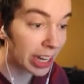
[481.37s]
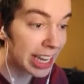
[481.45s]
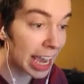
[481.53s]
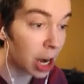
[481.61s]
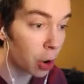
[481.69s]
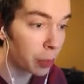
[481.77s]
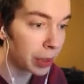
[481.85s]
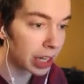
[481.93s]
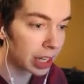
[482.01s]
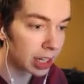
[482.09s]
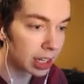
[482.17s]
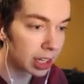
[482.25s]
Oh, I oh, can't open
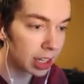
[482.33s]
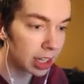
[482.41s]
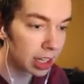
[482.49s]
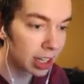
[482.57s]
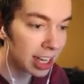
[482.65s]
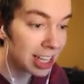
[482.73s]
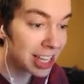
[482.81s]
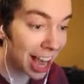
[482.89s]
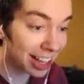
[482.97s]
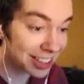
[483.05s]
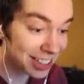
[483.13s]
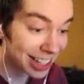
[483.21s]
it, go, dude.
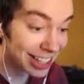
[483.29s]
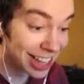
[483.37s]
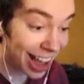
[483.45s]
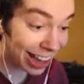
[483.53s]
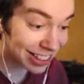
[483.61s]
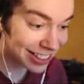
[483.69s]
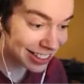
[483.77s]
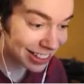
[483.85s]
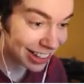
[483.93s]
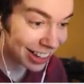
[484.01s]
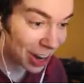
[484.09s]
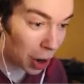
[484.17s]
Yes, yes.
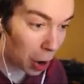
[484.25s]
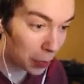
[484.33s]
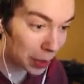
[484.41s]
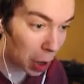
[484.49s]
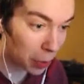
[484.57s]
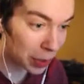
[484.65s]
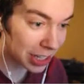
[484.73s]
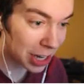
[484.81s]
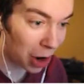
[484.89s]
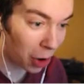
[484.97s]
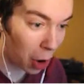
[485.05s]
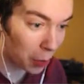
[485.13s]
Open oh, it, open, open it. it.
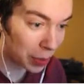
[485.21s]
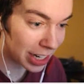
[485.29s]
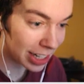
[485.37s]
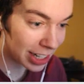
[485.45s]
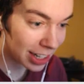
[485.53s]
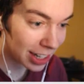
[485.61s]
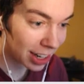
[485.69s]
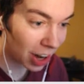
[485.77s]
Go, open it.